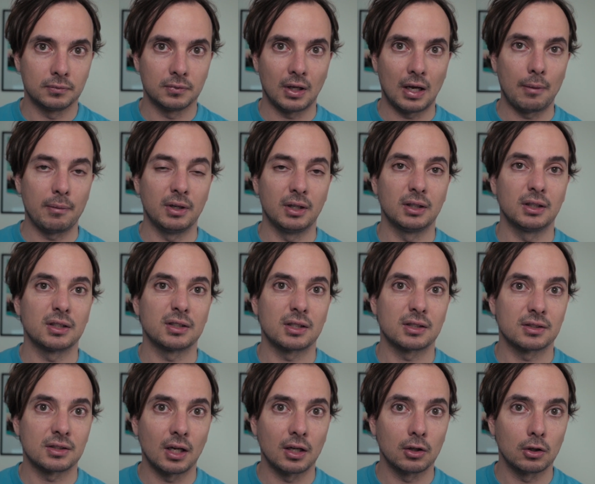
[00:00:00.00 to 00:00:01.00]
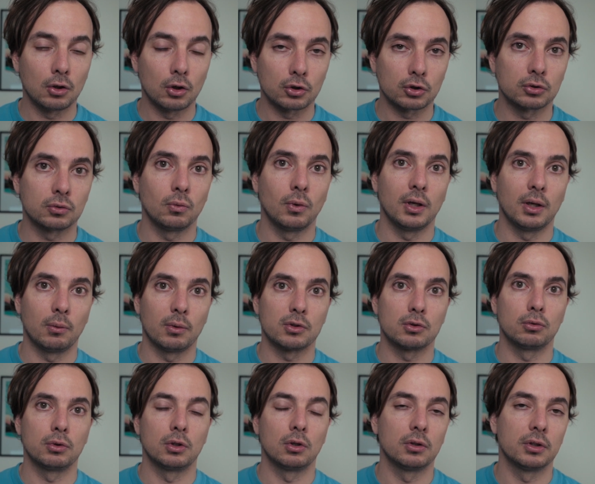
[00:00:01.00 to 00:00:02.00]
having it as a sunk cost while I was
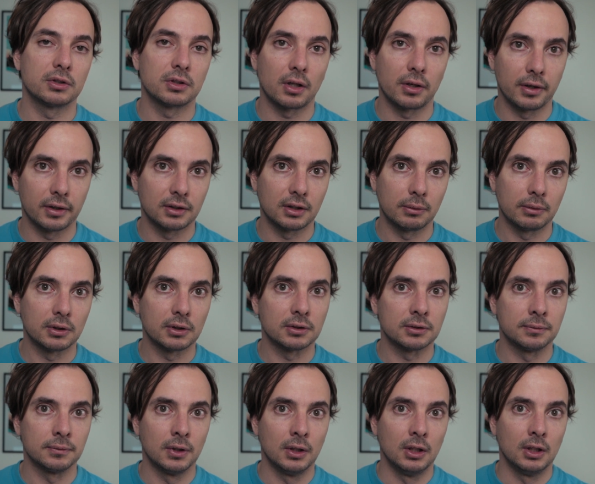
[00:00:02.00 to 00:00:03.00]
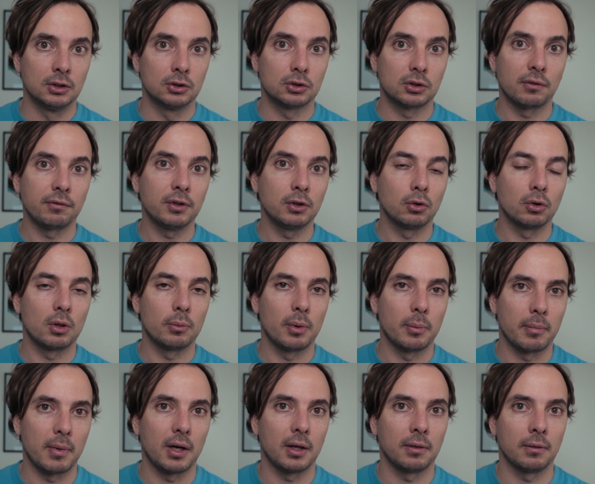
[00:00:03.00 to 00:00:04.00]
doing all these other activities. So something to keep
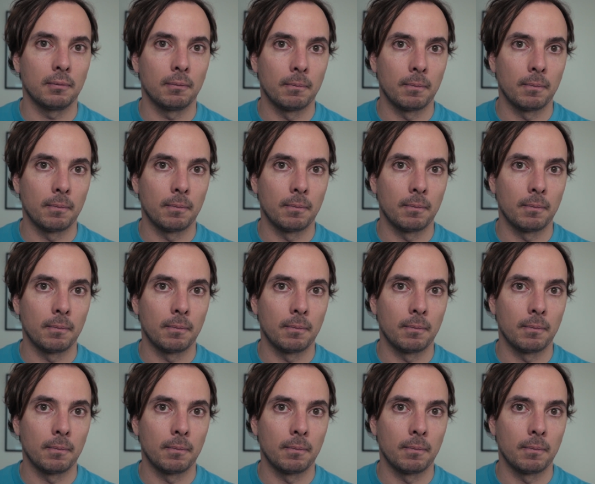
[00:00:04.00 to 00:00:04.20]
in mind.